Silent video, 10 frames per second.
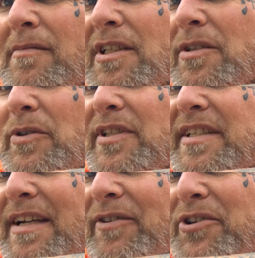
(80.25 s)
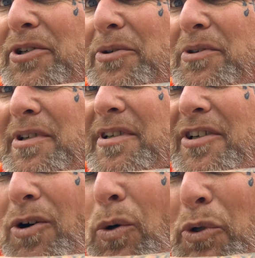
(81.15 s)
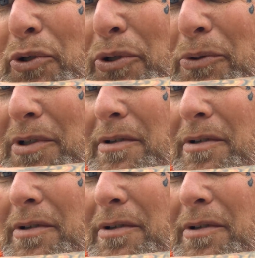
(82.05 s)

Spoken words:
it was a different dude, an older dude.